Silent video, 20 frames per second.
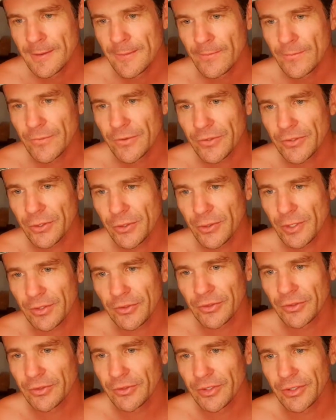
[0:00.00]
So
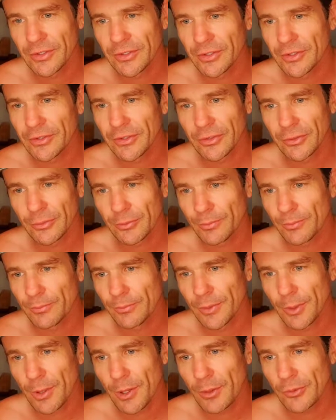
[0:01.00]
this is just
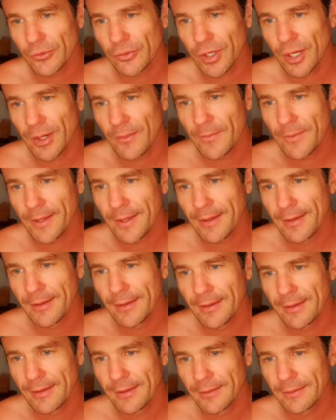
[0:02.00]
where it's at. And
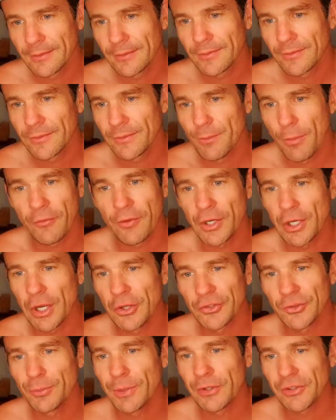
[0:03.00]
my video
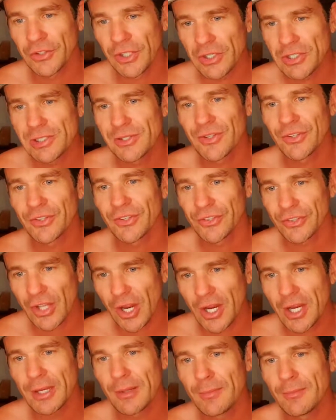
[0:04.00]
is essentially the
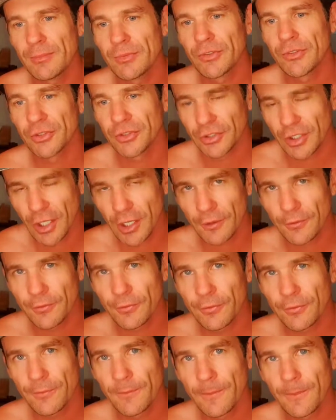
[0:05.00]
same
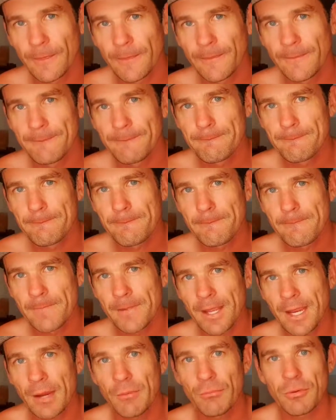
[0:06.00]
stuff
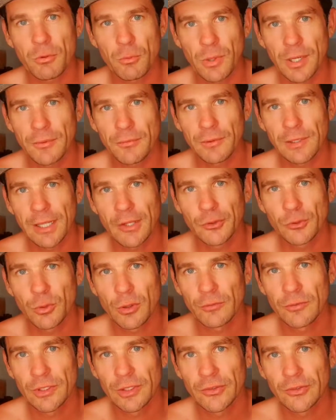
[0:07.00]
every week for the last
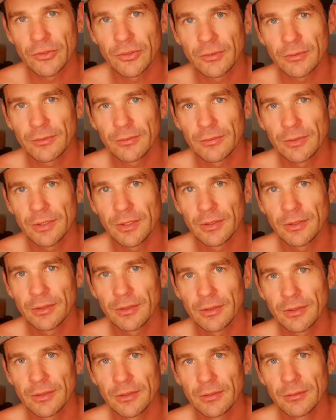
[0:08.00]
12 years. Yeah.
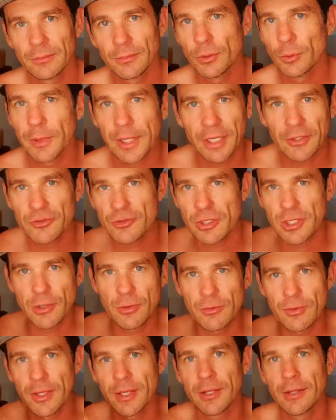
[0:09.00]
A little bit extra here
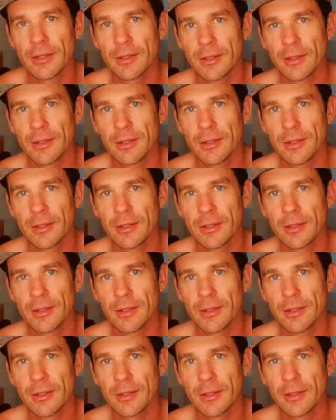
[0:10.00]
and there.